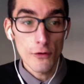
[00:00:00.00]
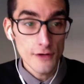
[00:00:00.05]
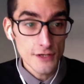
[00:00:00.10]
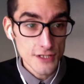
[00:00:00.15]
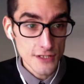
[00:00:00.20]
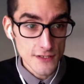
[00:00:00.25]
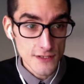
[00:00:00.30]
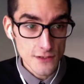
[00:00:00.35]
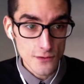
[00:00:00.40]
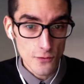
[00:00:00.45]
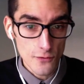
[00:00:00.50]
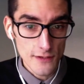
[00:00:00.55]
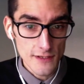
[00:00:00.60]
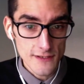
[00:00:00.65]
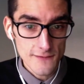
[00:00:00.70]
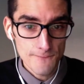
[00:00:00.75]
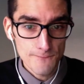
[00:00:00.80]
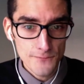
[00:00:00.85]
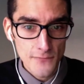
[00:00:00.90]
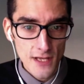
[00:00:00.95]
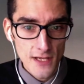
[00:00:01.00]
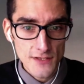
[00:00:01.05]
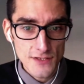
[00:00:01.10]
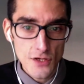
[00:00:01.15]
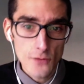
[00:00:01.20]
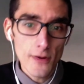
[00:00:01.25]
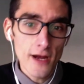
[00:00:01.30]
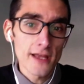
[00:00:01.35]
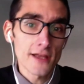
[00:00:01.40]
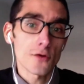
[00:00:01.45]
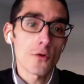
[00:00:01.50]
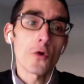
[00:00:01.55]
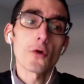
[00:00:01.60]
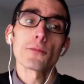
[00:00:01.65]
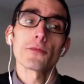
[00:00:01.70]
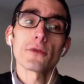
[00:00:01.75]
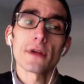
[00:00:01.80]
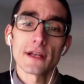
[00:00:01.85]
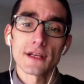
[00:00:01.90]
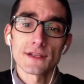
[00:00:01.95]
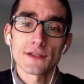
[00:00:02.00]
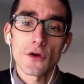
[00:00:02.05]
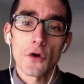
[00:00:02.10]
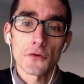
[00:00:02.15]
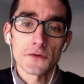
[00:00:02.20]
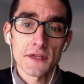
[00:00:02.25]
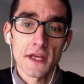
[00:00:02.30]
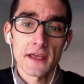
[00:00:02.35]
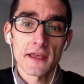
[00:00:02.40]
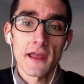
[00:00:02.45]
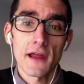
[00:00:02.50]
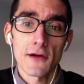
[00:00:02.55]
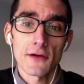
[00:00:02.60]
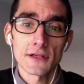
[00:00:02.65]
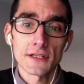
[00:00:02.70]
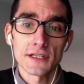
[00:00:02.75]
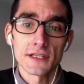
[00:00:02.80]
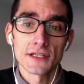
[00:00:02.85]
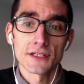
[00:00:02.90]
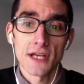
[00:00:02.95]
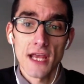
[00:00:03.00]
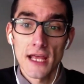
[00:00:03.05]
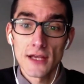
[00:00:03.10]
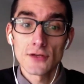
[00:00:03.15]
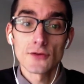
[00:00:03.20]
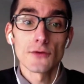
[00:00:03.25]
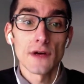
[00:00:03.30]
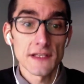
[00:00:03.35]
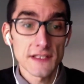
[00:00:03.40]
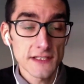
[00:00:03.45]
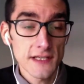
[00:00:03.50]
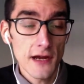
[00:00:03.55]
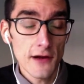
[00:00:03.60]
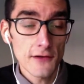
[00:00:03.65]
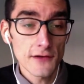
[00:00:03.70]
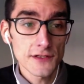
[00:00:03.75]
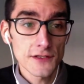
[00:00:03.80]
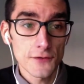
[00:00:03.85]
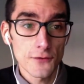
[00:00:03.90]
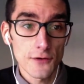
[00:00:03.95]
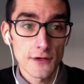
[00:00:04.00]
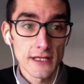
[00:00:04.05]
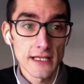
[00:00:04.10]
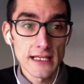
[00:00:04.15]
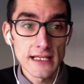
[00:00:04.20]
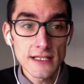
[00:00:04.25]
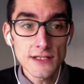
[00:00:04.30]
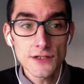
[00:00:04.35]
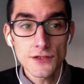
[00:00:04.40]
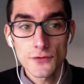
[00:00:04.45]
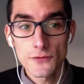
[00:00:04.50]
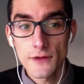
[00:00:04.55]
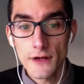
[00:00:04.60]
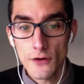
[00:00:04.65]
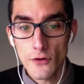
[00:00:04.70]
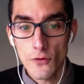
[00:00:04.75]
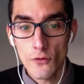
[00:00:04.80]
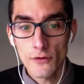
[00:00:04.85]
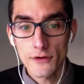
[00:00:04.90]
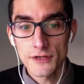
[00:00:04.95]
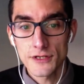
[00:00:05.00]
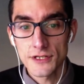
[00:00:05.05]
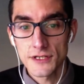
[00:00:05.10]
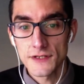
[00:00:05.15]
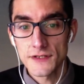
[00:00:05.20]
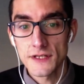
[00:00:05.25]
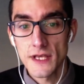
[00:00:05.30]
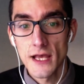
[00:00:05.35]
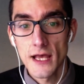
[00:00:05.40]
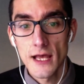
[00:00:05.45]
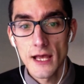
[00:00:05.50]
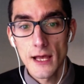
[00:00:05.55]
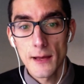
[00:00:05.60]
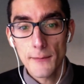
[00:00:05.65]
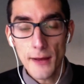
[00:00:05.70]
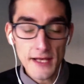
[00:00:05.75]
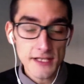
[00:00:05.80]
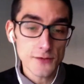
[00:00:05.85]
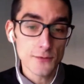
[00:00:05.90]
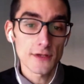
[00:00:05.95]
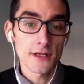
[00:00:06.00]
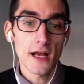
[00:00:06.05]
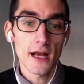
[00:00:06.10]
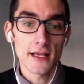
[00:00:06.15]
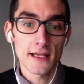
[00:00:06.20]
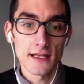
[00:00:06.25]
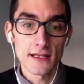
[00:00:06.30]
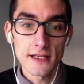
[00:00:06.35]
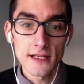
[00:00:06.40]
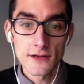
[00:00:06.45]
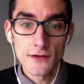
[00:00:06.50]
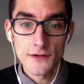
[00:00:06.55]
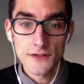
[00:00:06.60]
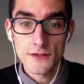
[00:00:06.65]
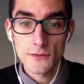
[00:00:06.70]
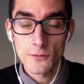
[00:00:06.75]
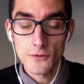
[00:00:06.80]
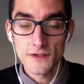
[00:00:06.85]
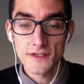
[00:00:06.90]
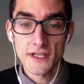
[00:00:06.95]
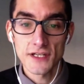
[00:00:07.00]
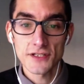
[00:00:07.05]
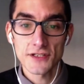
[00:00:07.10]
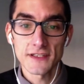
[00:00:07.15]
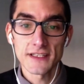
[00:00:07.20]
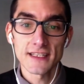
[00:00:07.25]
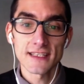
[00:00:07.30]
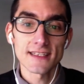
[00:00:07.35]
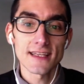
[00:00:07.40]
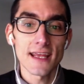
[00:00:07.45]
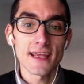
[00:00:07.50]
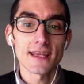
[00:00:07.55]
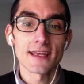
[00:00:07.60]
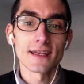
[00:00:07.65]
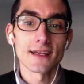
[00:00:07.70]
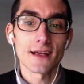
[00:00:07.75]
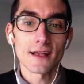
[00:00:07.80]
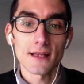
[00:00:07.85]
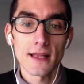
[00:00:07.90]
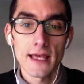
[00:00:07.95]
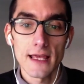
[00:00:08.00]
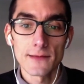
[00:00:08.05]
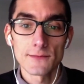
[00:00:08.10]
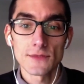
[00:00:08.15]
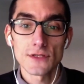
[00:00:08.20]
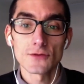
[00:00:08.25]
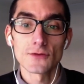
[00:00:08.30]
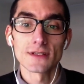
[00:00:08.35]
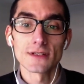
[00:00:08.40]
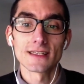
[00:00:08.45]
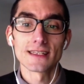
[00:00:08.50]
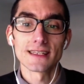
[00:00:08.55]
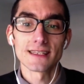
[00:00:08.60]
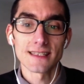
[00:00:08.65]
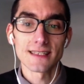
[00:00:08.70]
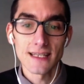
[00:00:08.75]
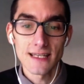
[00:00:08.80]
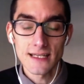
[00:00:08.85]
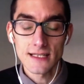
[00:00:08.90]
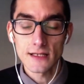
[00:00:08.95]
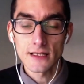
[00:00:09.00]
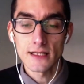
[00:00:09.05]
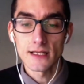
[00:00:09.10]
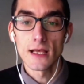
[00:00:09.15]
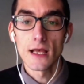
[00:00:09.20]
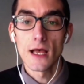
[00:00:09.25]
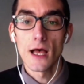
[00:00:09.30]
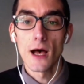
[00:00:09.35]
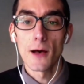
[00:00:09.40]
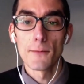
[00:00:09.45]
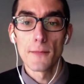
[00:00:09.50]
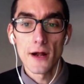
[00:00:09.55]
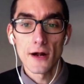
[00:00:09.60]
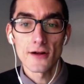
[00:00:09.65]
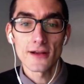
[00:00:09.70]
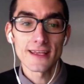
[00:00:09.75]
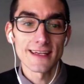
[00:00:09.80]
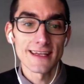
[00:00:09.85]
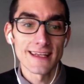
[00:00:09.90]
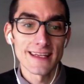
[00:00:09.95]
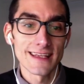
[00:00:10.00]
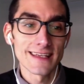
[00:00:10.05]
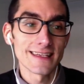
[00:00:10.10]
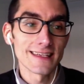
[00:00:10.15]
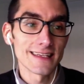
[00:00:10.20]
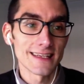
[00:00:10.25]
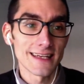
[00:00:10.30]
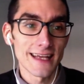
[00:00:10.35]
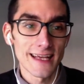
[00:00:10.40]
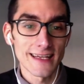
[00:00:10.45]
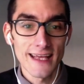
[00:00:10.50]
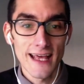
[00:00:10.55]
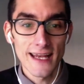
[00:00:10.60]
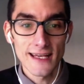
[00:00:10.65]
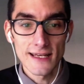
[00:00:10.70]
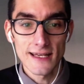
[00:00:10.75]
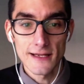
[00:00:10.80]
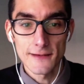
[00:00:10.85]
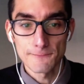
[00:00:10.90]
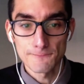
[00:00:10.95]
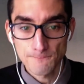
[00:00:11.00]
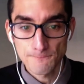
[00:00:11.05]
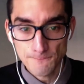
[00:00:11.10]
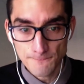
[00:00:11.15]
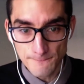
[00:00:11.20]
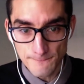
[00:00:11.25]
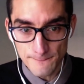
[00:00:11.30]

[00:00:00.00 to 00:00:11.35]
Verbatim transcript: origin stories. So, by incorporating Toltec heritage and U.S. territory into their origins, Pascua Yaqui leaders were essentially staking a claim to a distinctly American Indian identity.